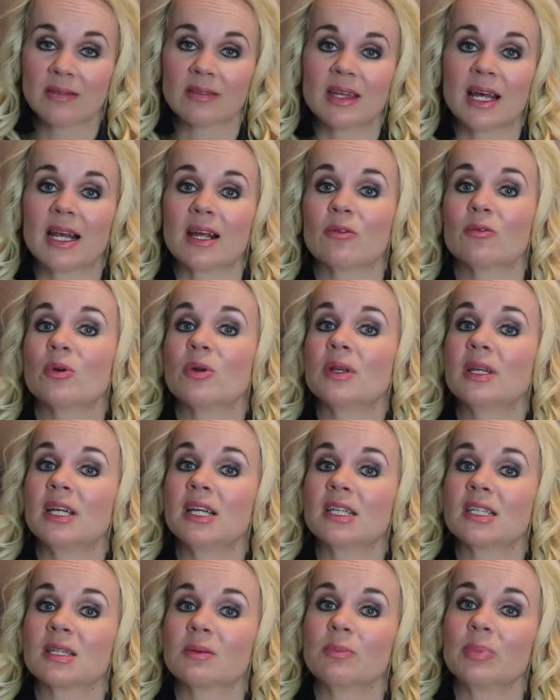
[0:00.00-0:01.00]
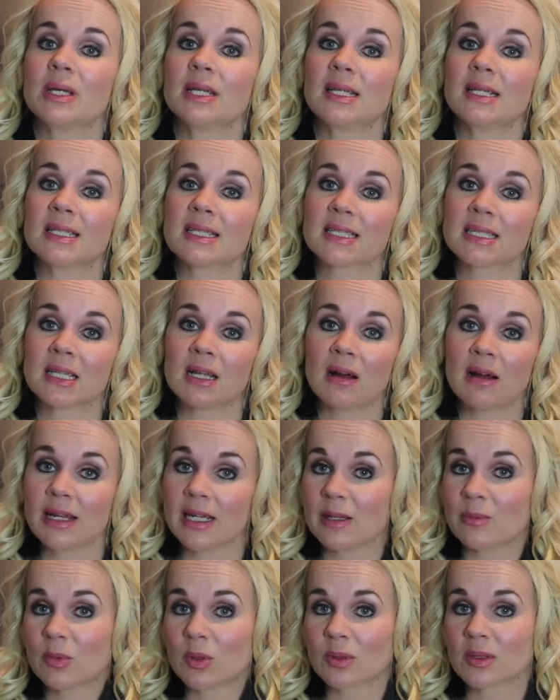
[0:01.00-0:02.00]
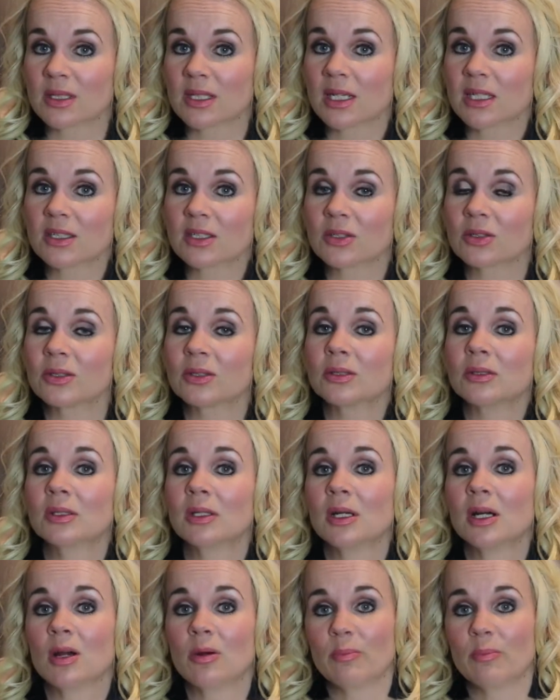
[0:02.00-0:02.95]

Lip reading: that it will need to be slightly more subtle,